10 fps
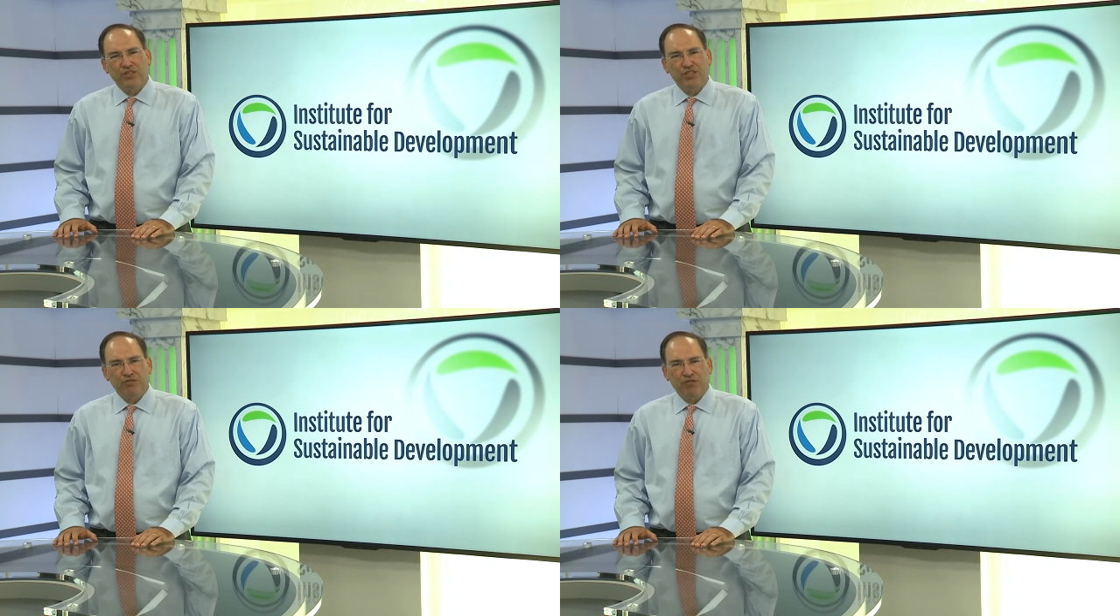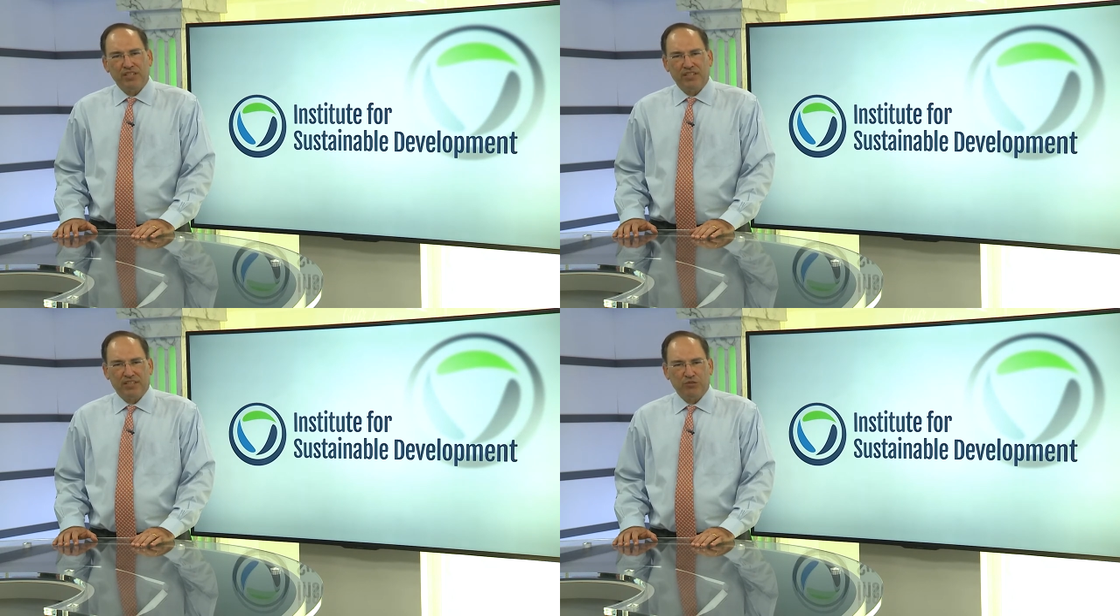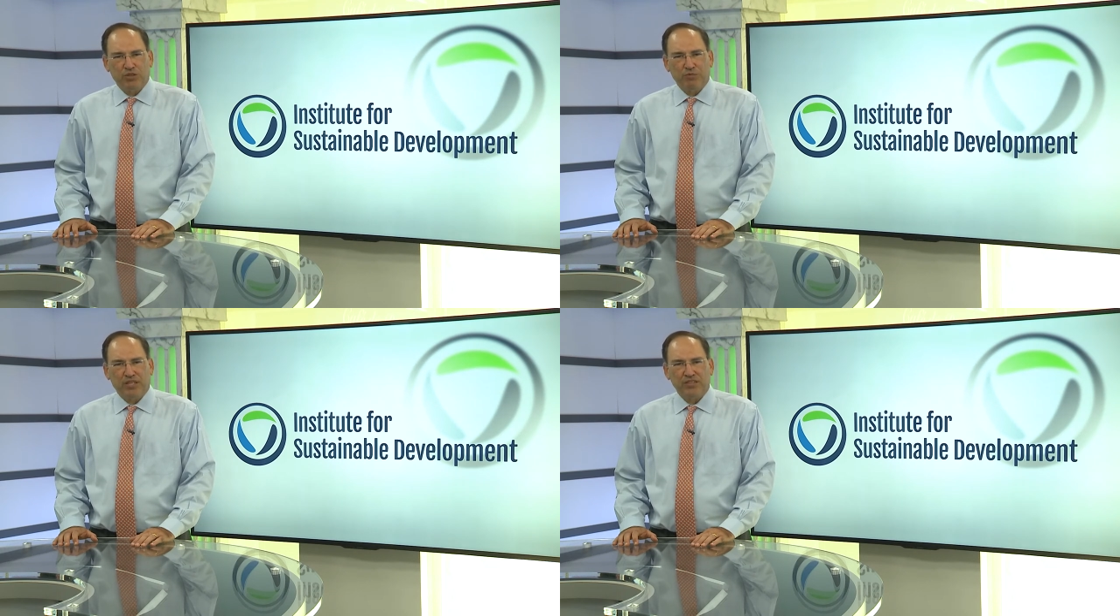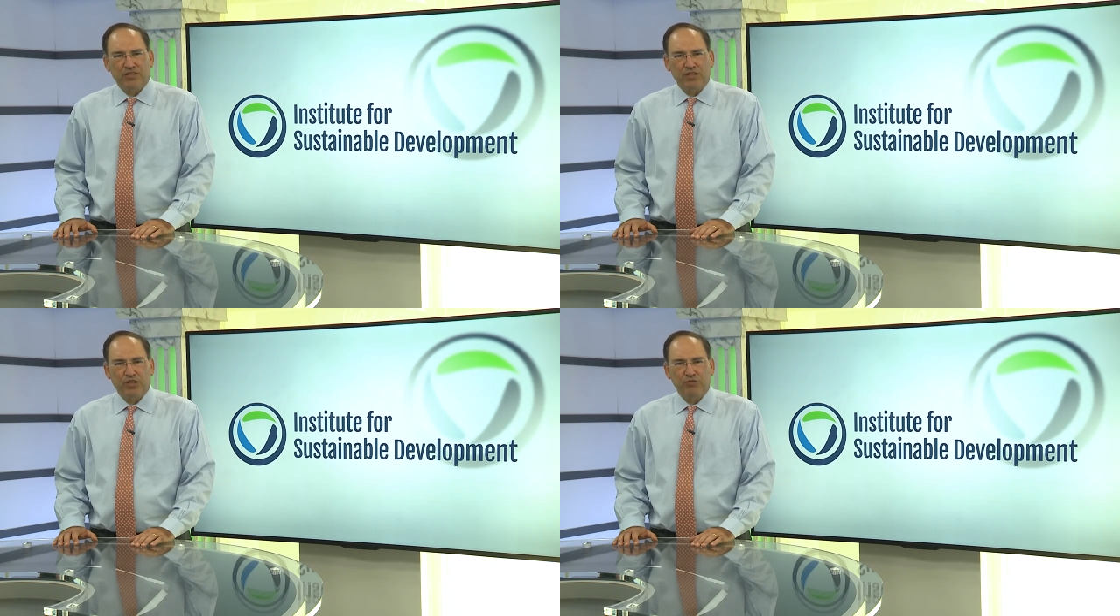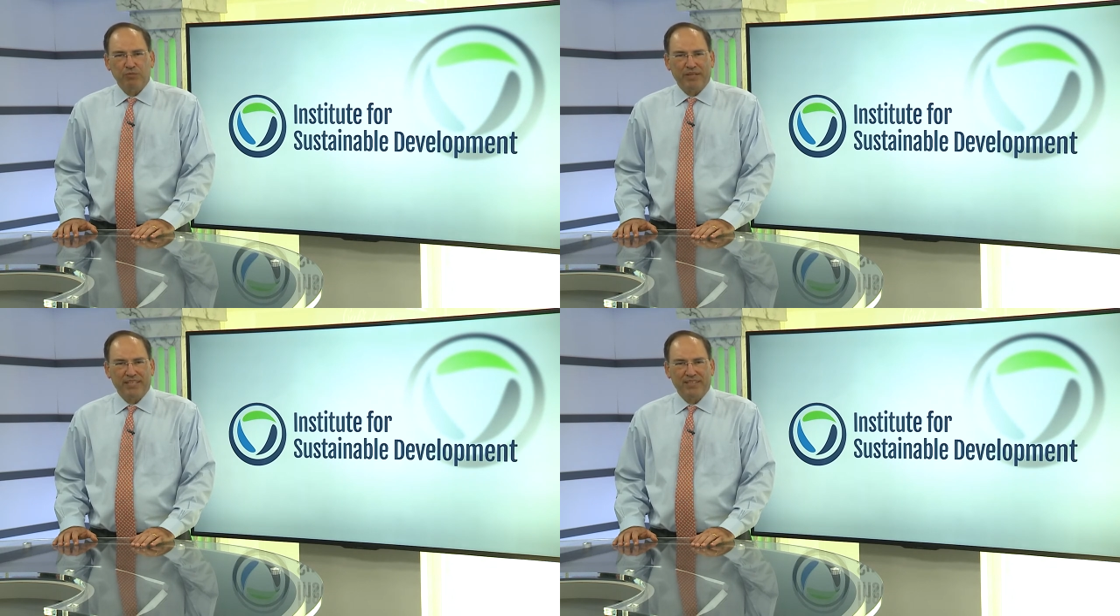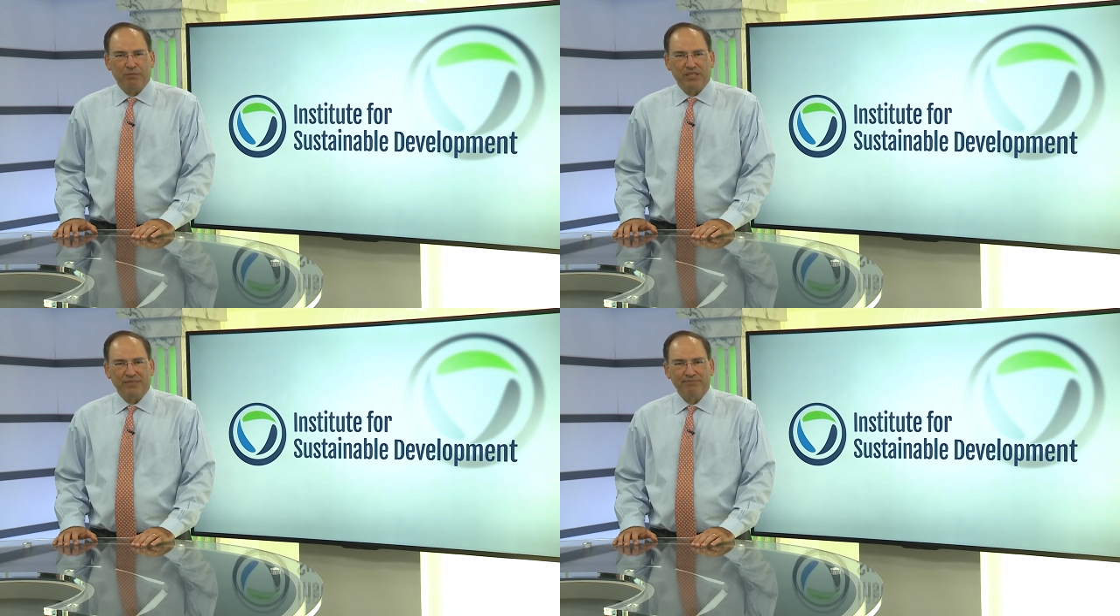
in funding in response to the COVID pandemic.